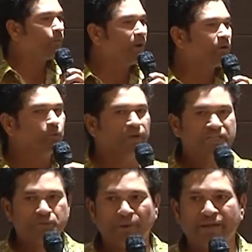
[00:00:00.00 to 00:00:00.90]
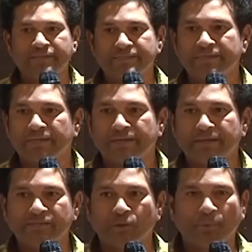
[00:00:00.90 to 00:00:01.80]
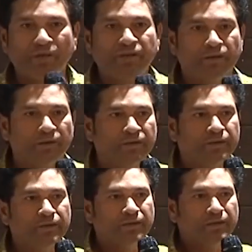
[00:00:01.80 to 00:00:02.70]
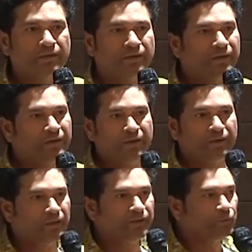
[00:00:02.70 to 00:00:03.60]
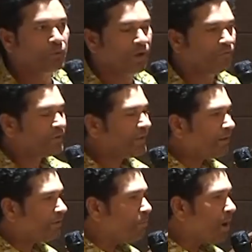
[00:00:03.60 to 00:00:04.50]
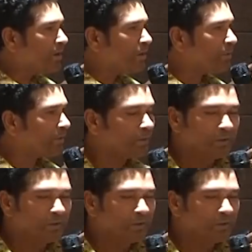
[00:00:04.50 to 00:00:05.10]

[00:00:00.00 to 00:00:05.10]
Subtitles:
one could express his opinion, and you covered that remarkably.